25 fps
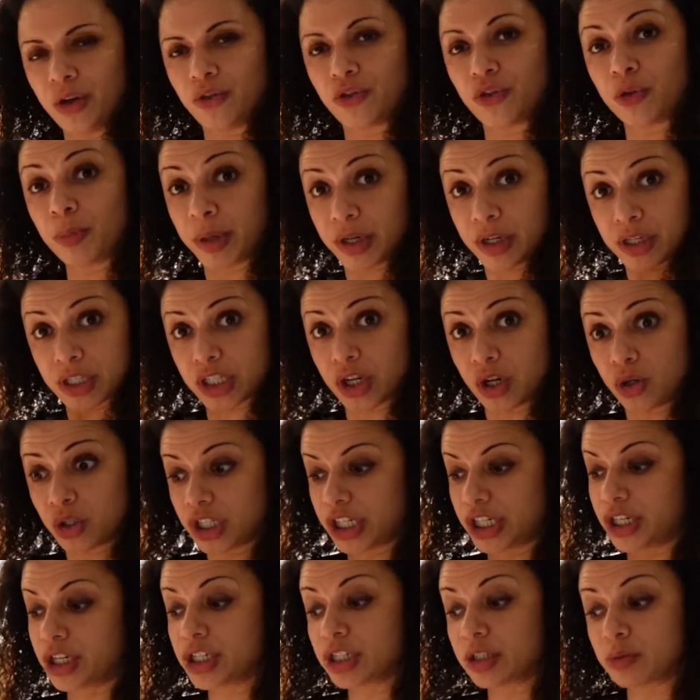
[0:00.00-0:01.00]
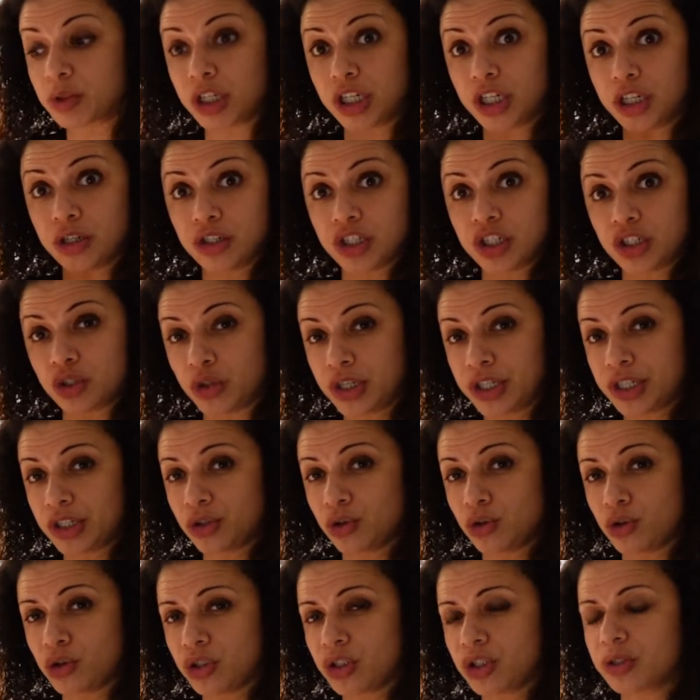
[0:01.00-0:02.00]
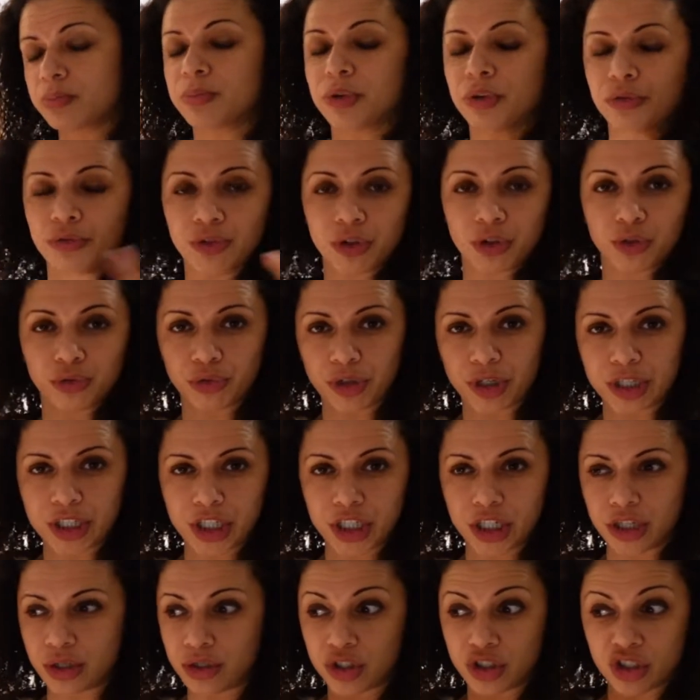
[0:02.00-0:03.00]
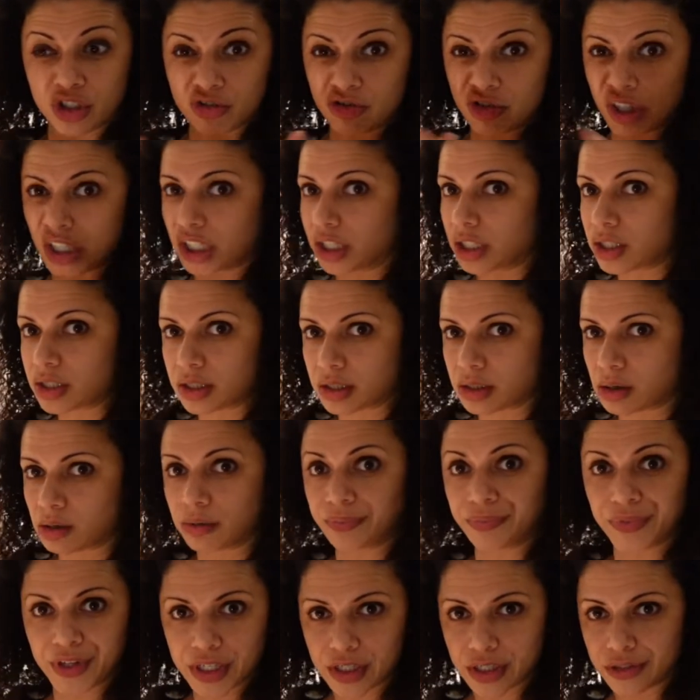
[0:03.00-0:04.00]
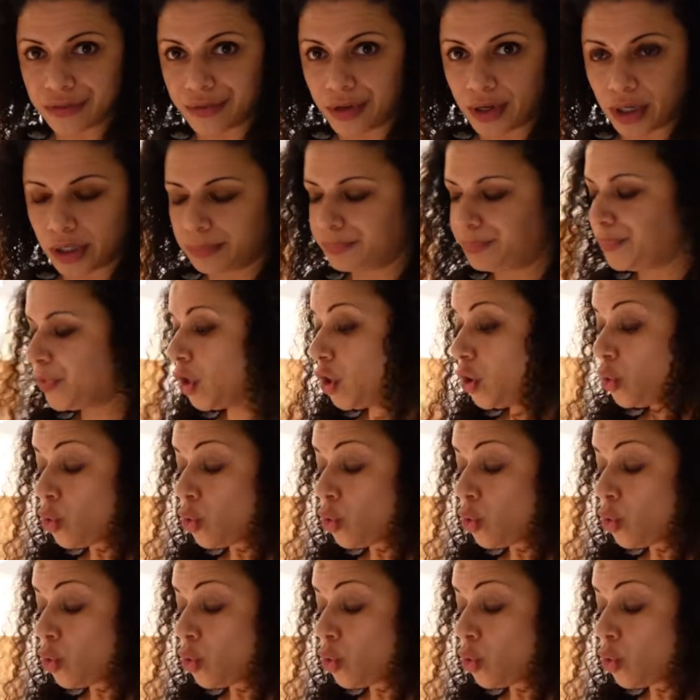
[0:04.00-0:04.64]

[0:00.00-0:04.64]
For a bit of saltiness, I'm going to use soy sauce, but feel free to use just regular salt, that's fine.